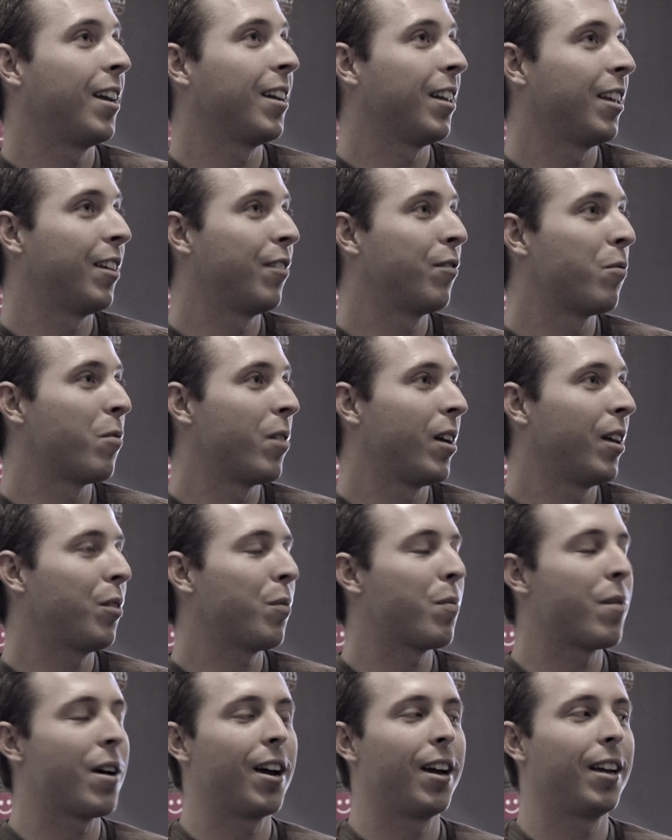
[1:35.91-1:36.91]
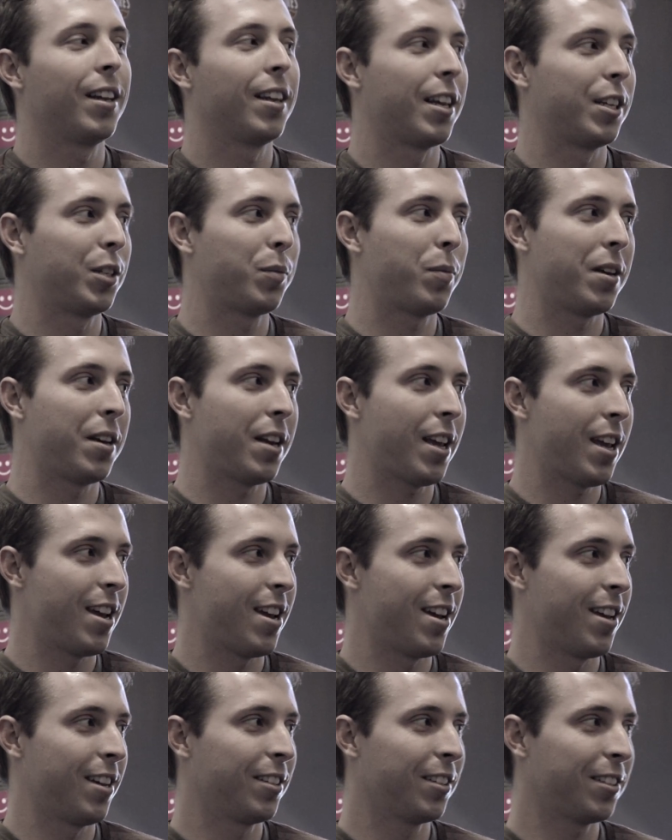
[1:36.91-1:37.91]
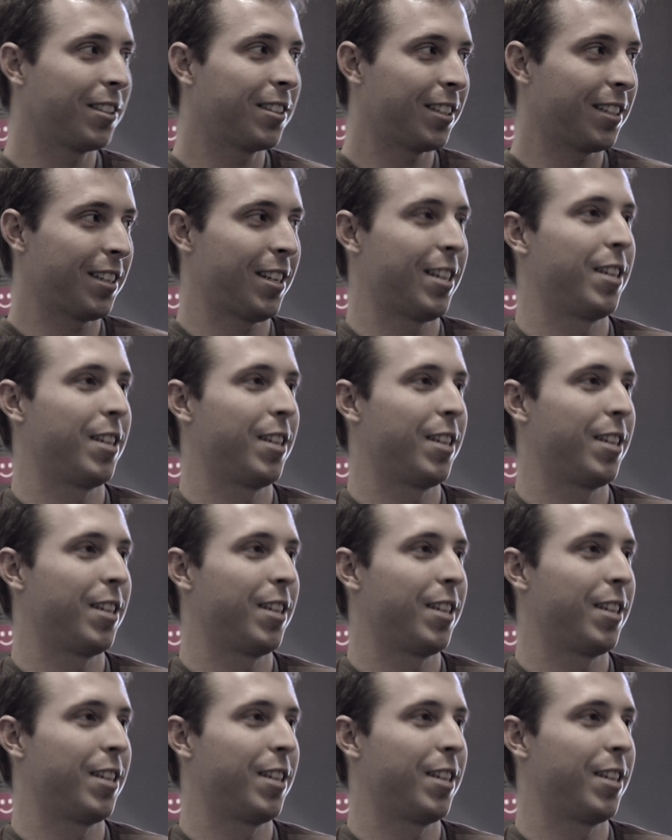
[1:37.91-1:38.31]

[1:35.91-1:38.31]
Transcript: to live with my lesbian aunts